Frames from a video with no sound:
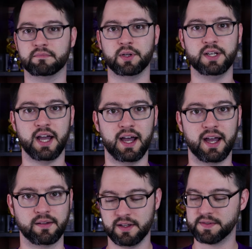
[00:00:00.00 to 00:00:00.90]
But nah,
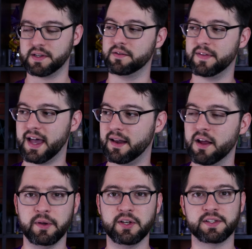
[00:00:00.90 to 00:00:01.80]
instead of
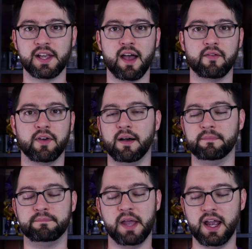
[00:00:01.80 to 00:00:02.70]
that, we just have a
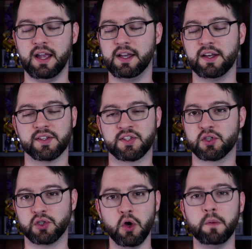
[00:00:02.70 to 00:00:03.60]
big,
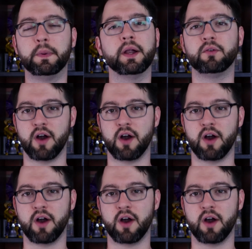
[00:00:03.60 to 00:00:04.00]
stupid